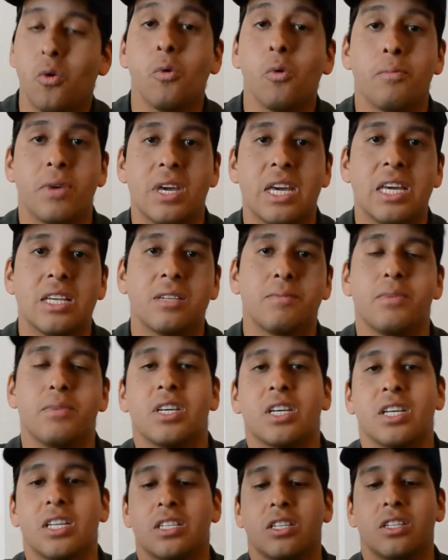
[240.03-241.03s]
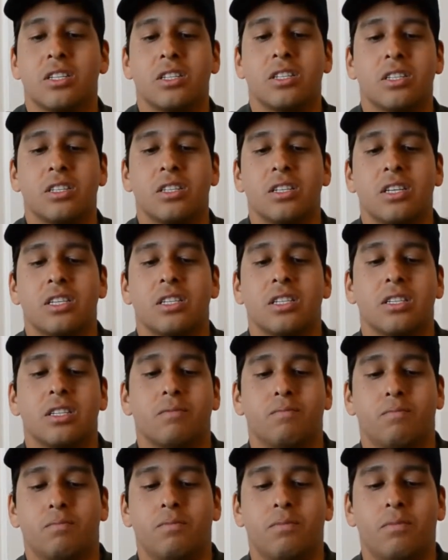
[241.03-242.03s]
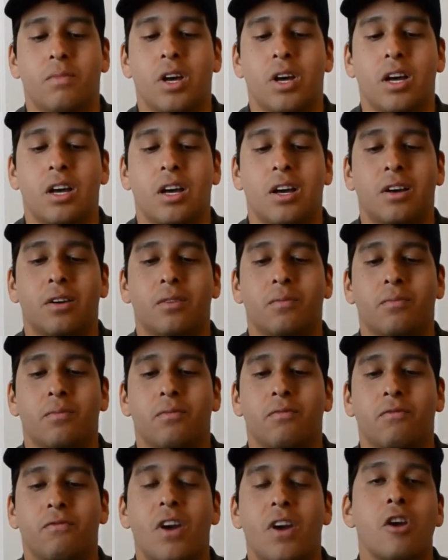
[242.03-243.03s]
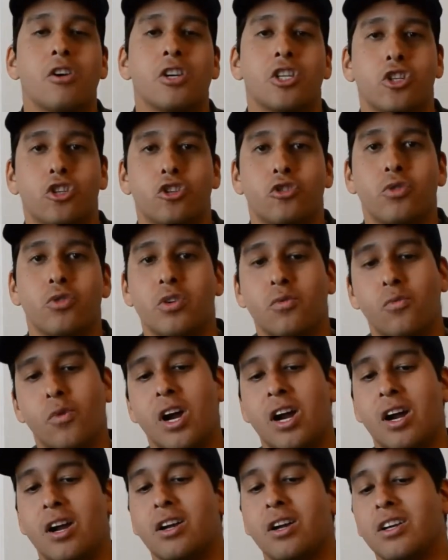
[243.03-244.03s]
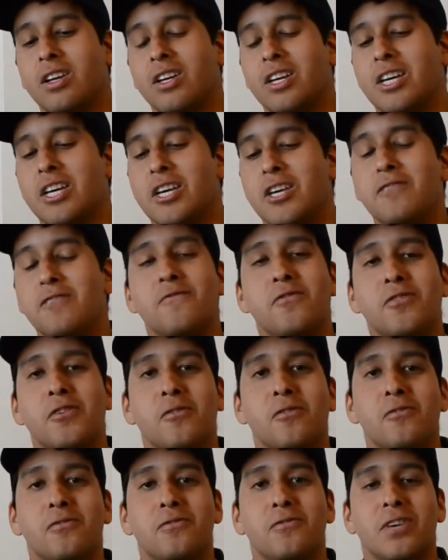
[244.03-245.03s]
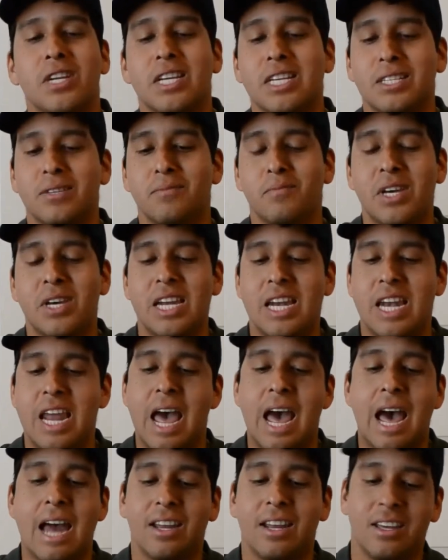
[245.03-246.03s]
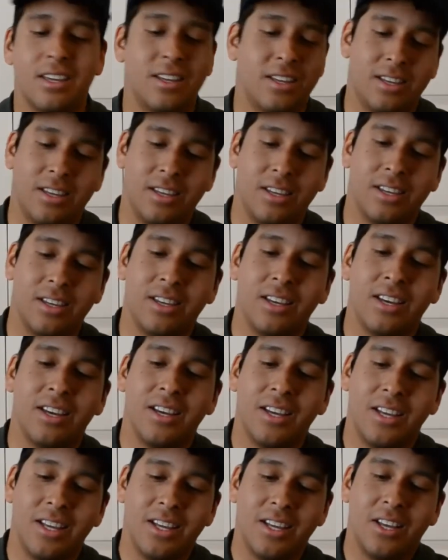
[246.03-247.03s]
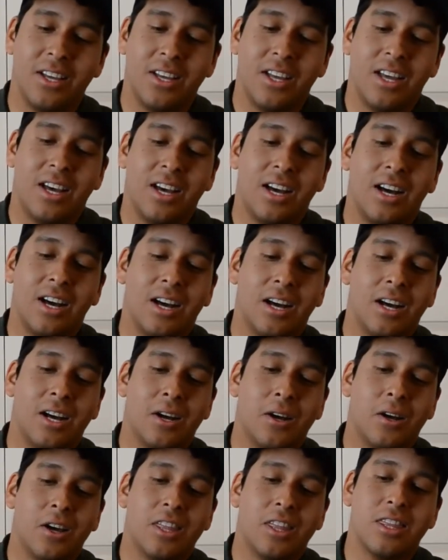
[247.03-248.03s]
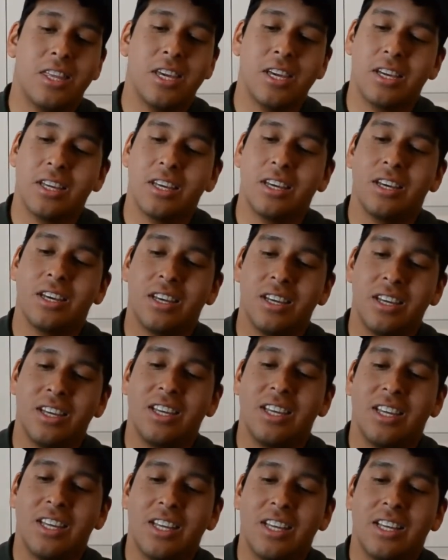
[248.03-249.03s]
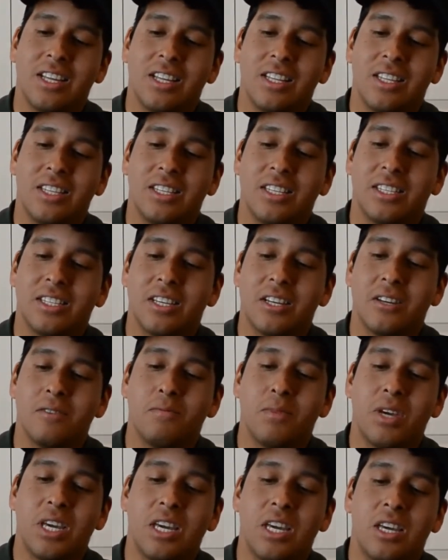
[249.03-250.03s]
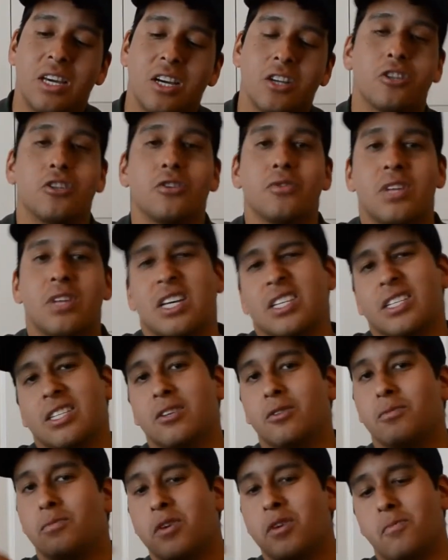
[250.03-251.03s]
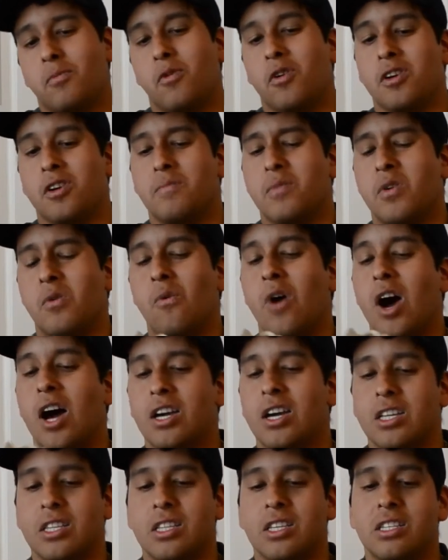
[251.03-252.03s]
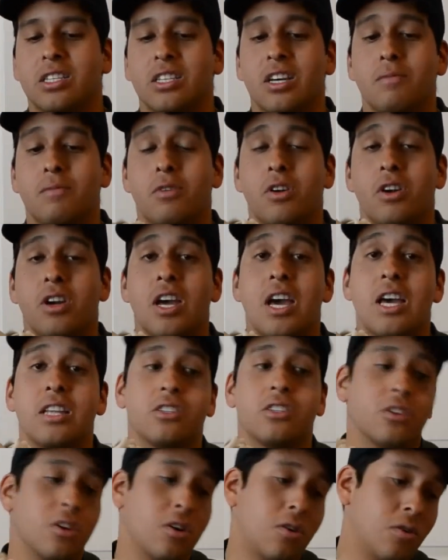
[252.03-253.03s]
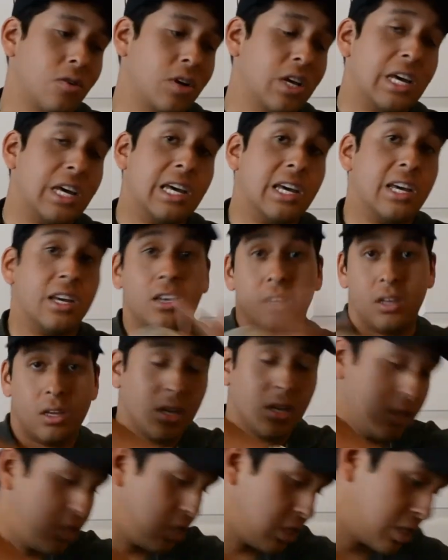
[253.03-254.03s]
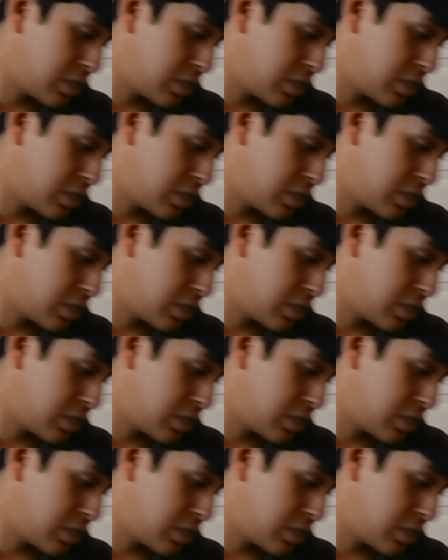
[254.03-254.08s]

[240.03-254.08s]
piece because it's very streetwear, even though if it is a bit dad. I think this is going to be a shoe that still people are going to be rocking this summer. And so just to